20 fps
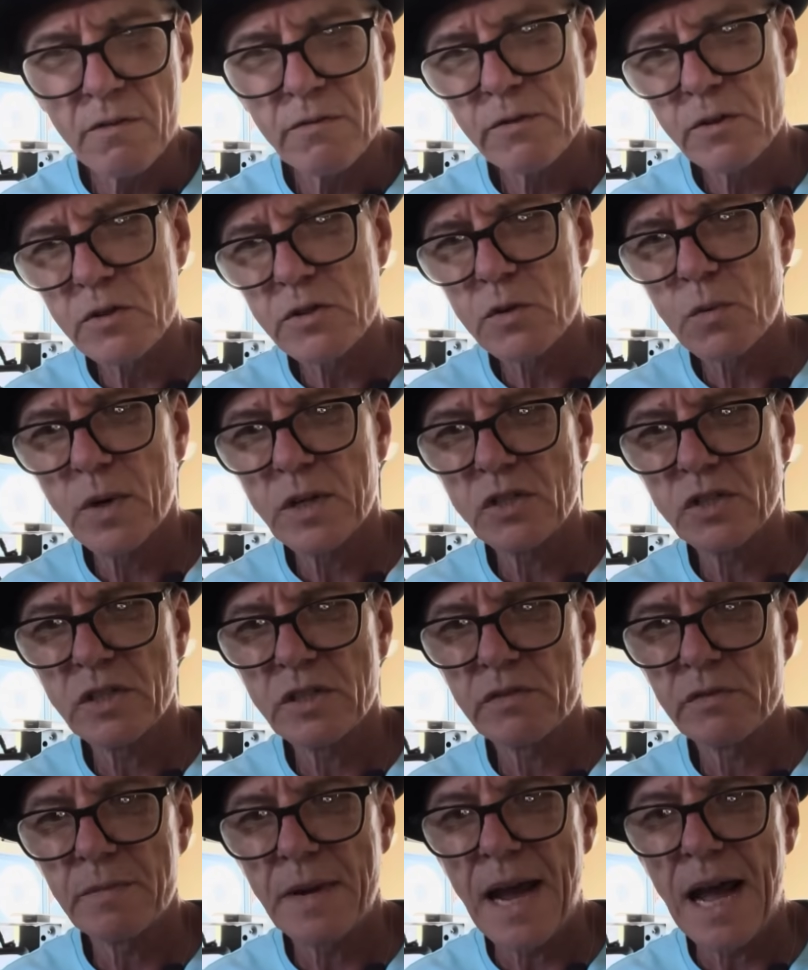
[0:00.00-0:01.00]
First
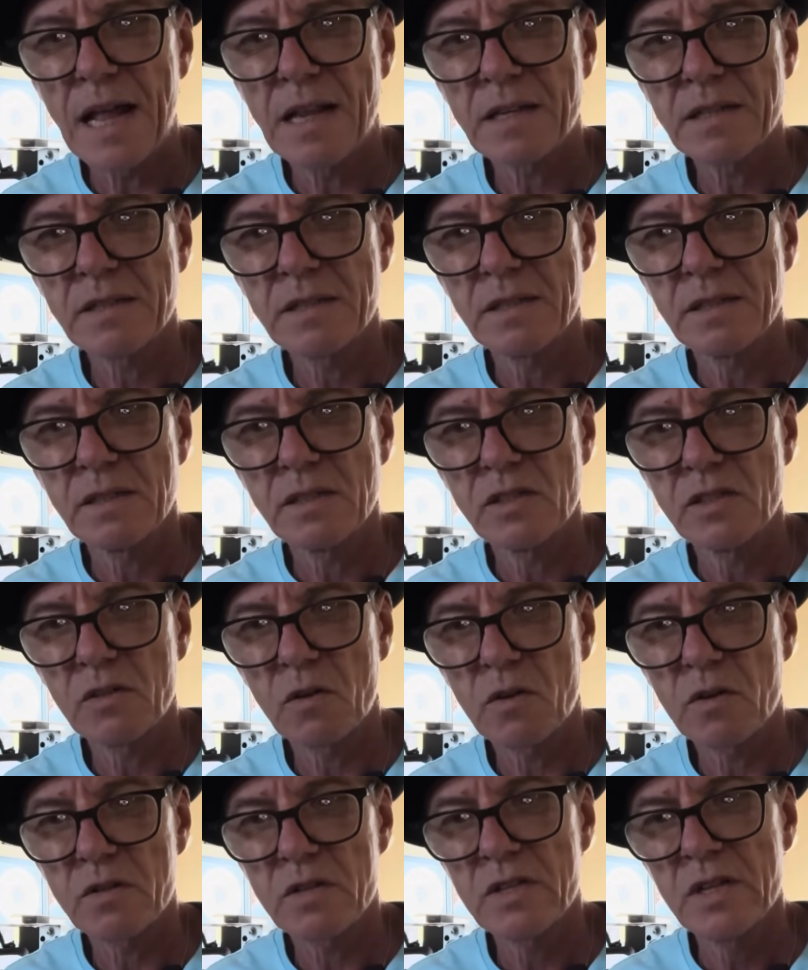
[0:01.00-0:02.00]
questions from Alex
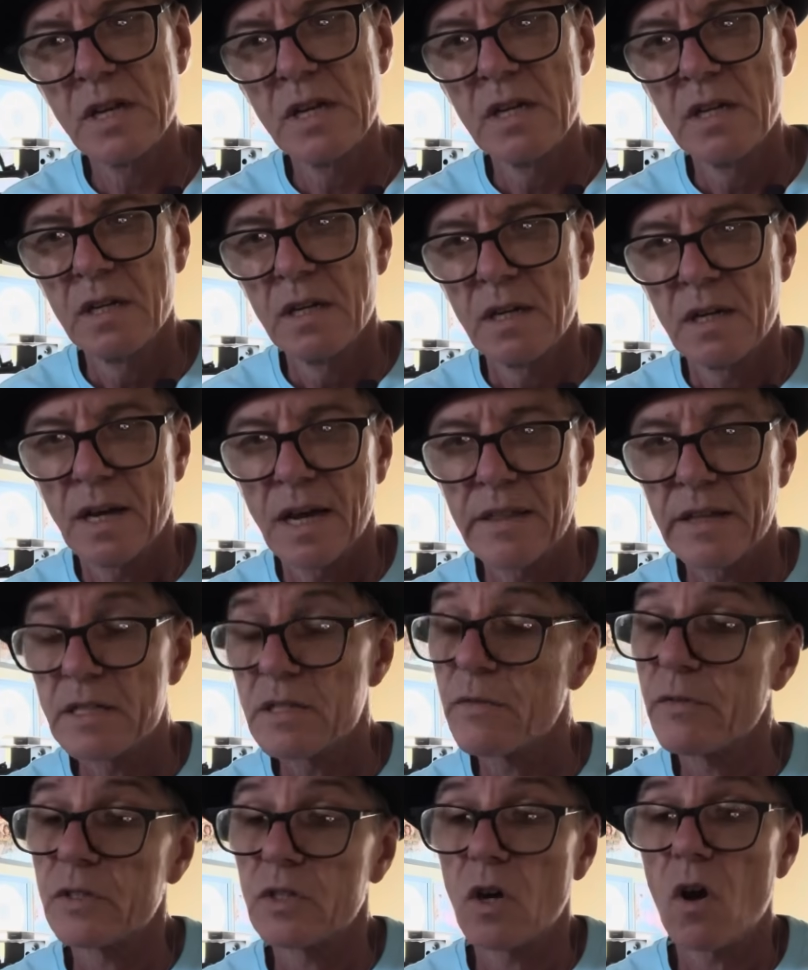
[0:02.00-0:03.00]
starts, I think
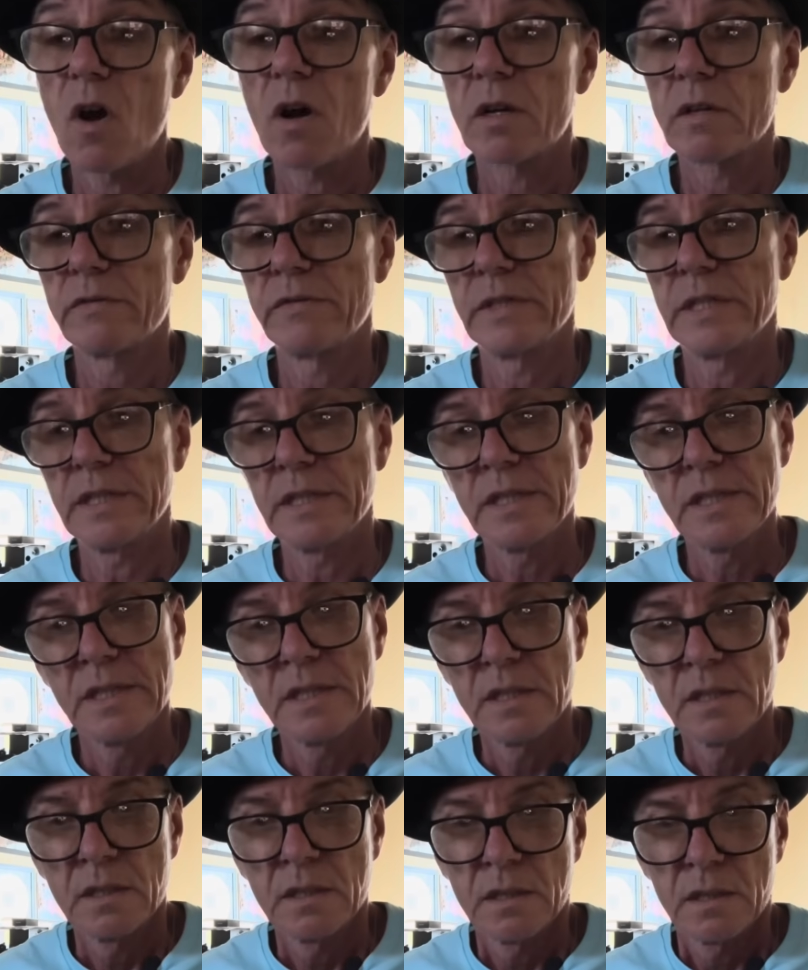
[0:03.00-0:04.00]
it's photography.
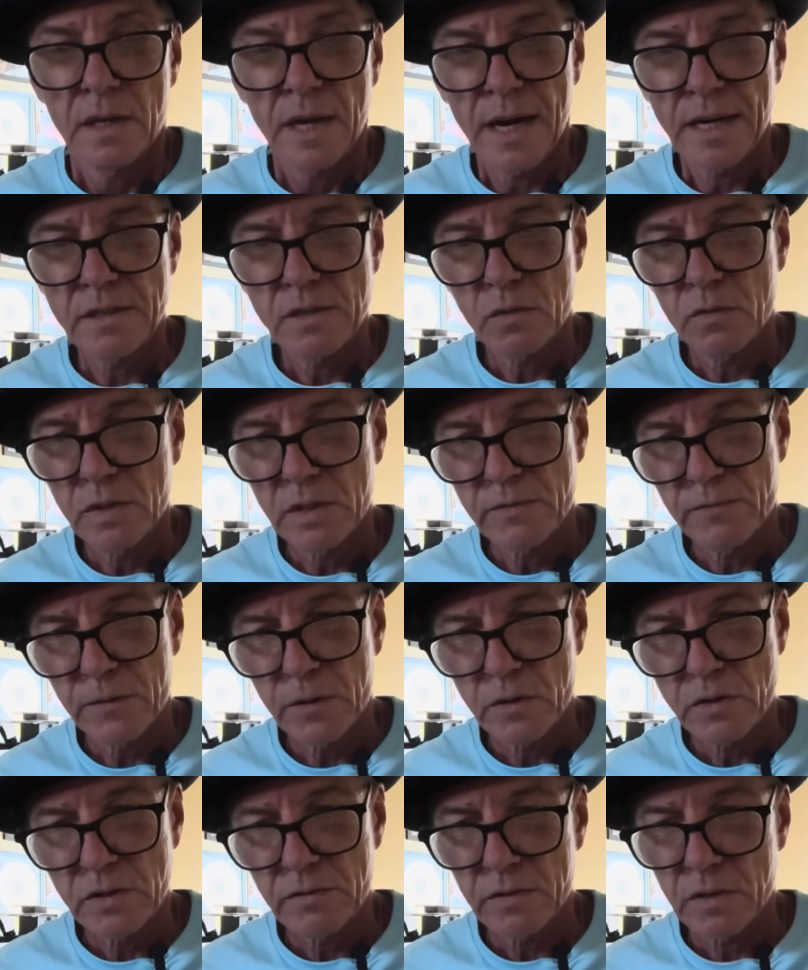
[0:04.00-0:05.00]
Hi, Tony.
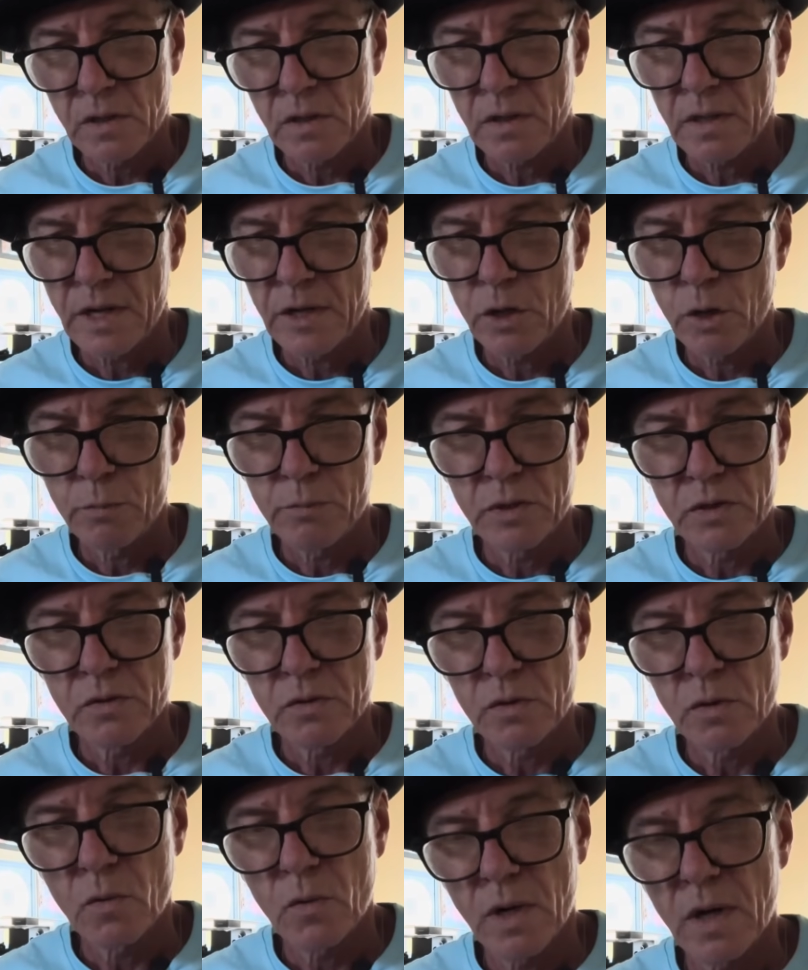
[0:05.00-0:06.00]
First of all, I hope you're
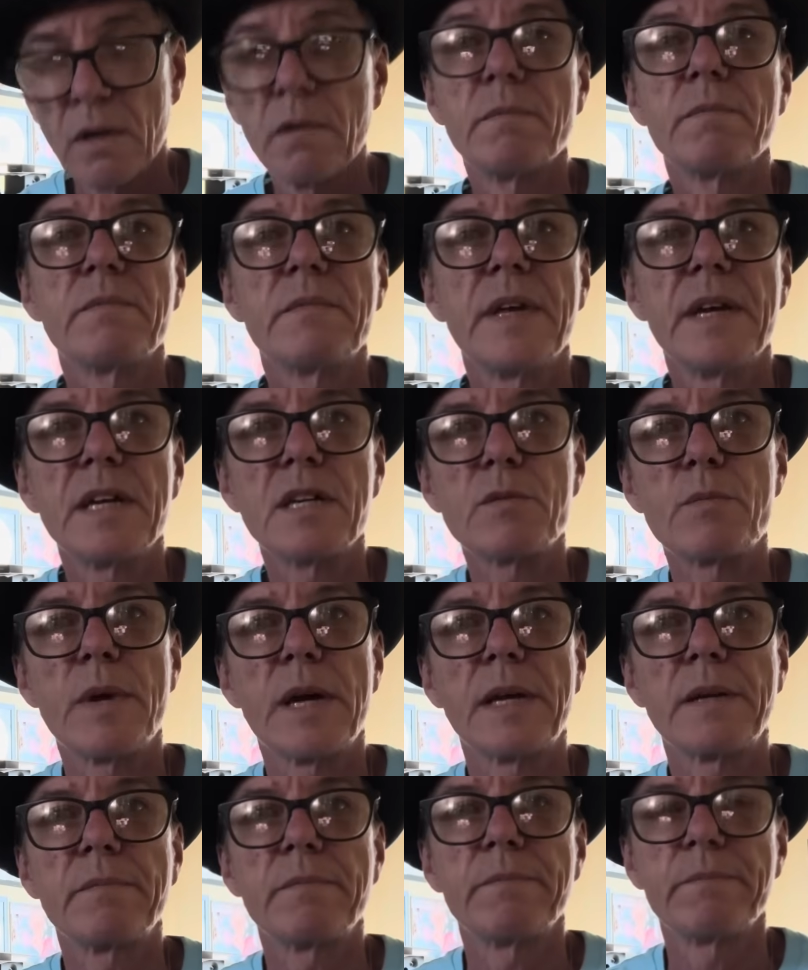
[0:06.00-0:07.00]
doing well. Thanks,
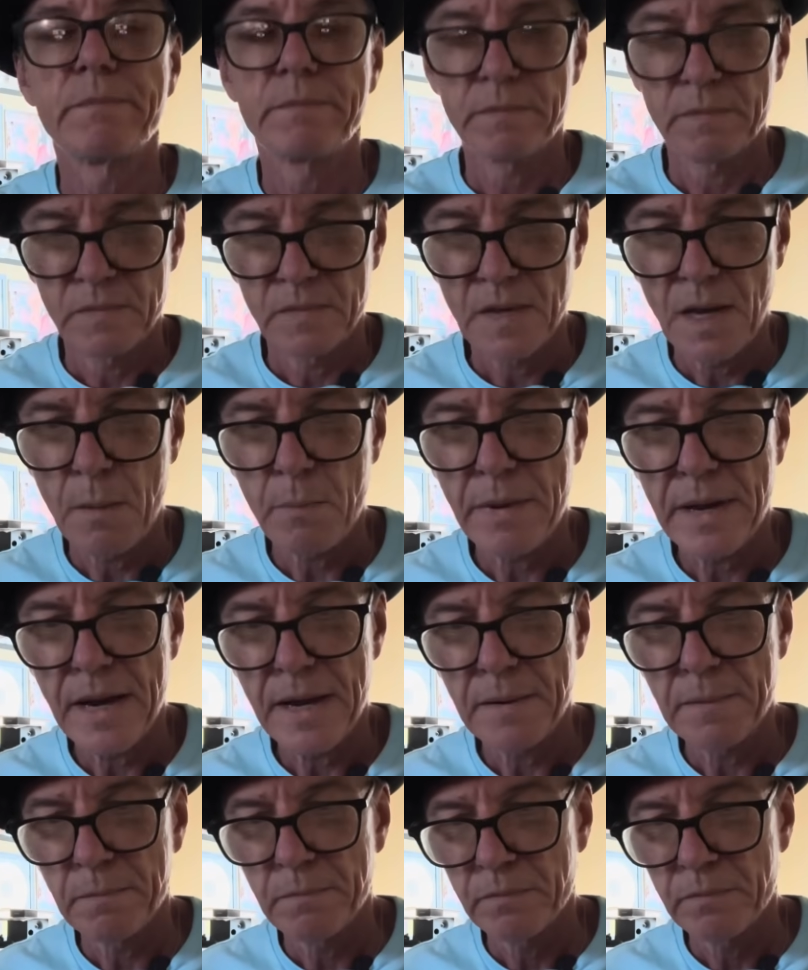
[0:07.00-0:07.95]
man. Not bad.